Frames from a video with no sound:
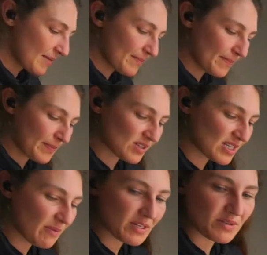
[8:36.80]
Because
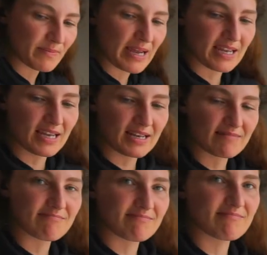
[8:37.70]
I want to make it,
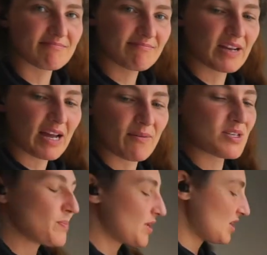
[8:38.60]
I want
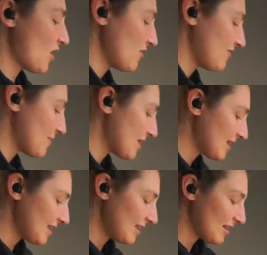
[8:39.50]
to put it over
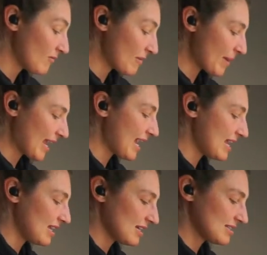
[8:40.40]
my
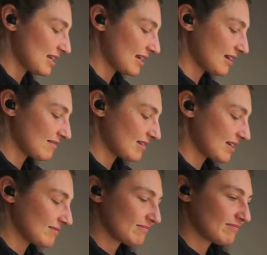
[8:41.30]
cake. It's like a
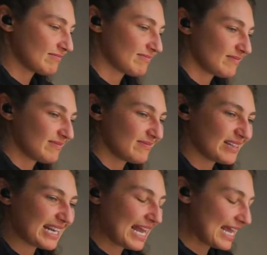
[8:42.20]

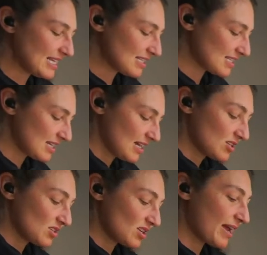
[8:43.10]
glaze.
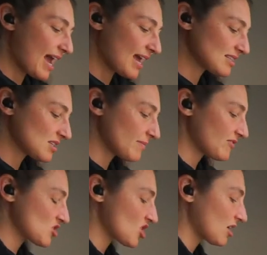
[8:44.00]
So I'm gonna add some of
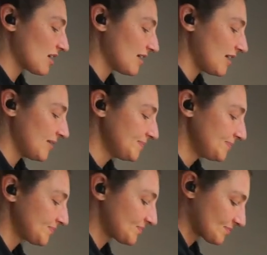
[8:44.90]
the chocolate in
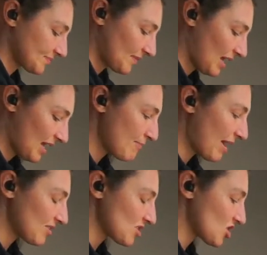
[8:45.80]
and
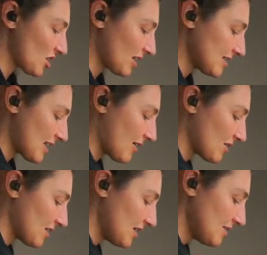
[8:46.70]
melt the chocolate down
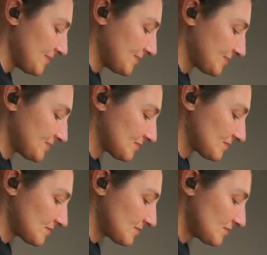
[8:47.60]
on it,
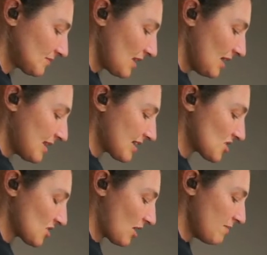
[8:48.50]
and that
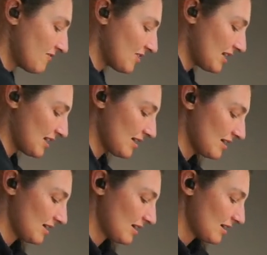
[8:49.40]
should hopefully
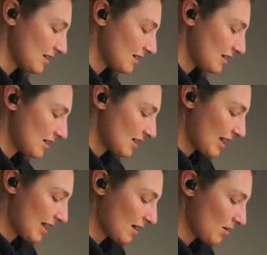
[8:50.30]

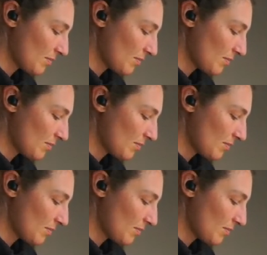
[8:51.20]
help